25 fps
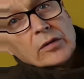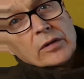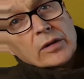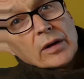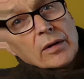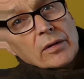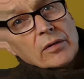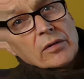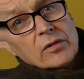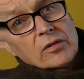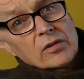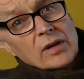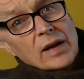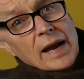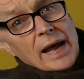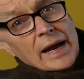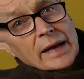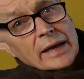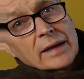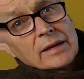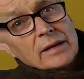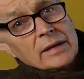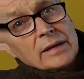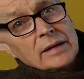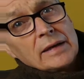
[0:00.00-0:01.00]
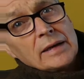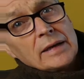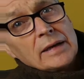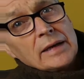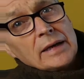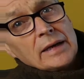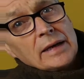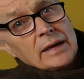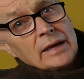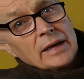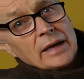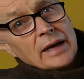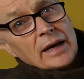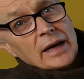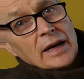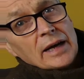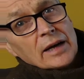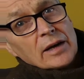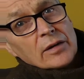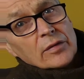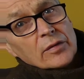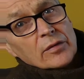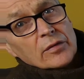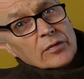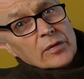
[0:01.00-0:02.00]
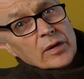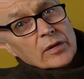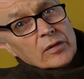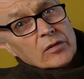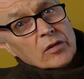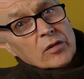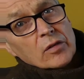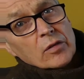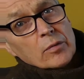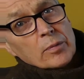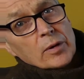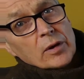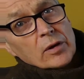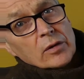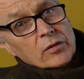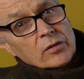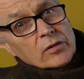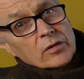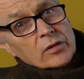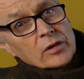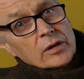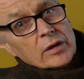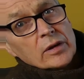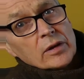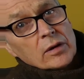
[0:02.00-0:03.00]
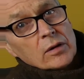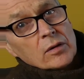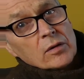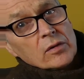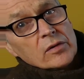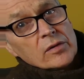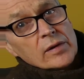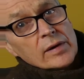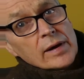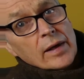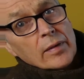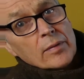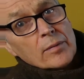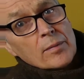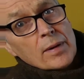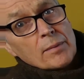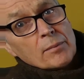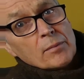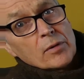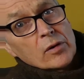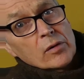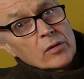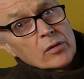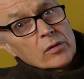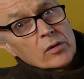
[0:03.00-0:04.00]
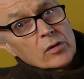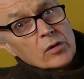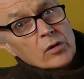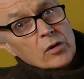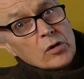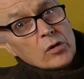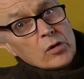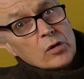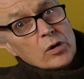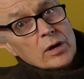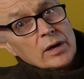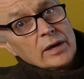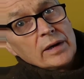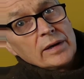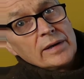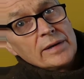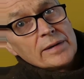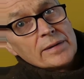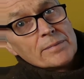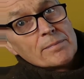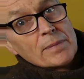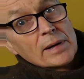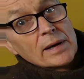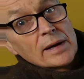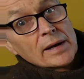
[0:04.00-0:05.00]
go slack at the front of the boat, so you don't lose another member of the crew by